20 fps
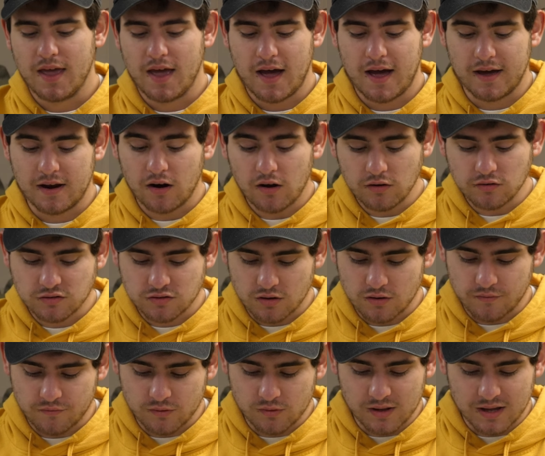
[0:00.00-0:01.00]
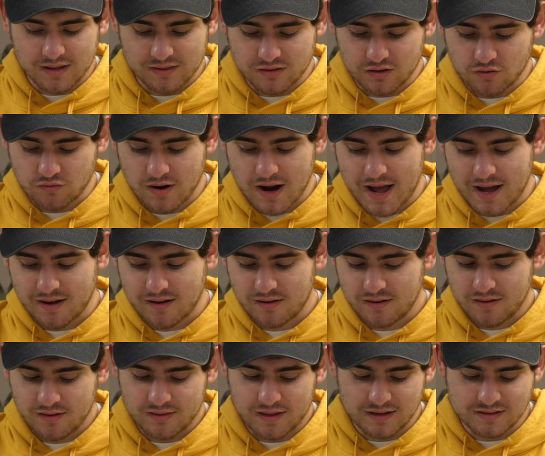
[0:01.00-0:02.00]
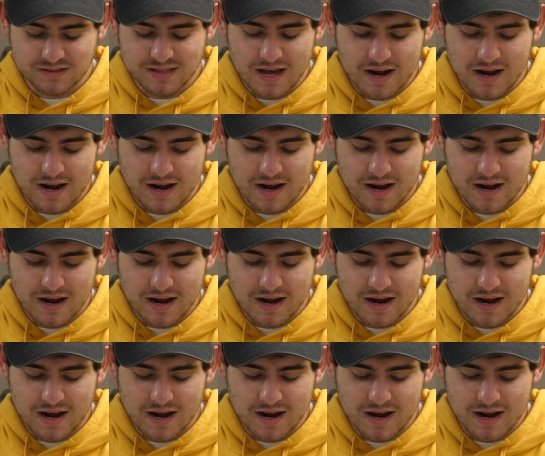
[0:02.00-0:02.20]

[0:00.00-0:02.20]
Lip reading: I'd also, if you look at the crack that's